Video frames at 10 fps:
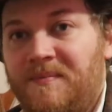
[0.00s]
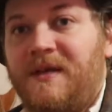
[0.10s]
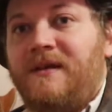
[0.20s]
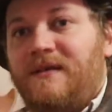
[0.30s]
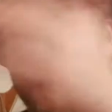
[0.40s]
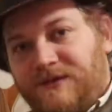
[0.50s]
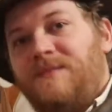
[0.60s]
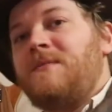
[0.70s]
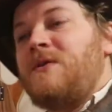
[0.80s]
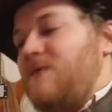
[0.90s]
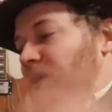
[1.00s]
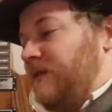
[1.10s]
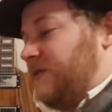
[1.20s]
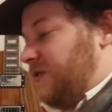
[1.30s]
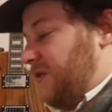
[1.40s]
but there's some
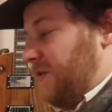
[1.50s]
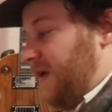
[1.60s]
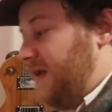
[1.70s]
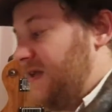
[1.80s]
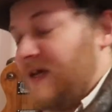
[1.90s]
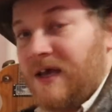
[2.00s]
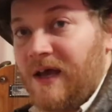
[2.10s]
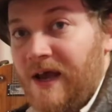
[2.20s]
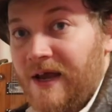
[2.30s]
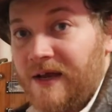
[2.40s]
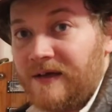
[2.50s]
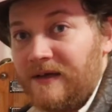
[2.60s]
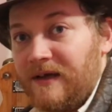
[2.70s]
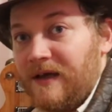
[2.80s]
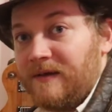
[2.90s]
nuance to it,
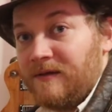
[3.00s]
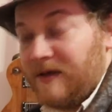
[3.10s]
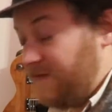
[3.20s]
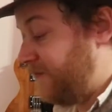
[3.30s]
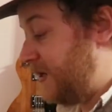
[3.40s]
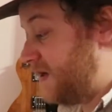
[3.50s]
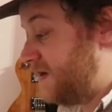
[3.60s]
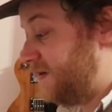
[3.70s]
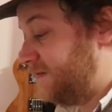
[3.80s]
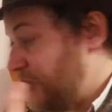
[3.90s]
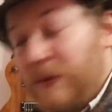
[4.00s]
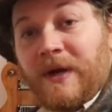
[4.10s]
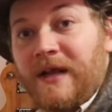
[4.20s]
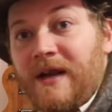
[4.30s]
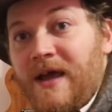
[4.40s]
and if we're
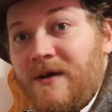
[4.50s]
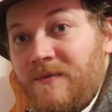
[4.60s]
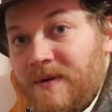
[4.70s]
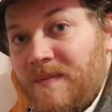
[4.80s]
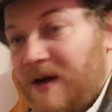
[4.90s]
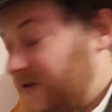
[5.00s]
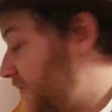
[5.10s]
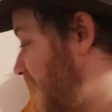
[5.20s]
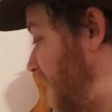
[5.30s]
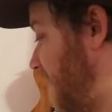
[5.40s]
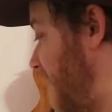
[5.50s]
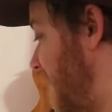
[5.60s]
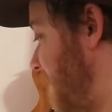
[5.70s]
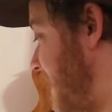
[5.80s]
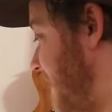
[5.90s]
doing it now, we might as well try
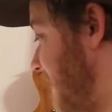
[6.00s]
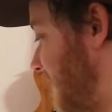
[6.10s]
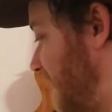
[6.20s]
to make it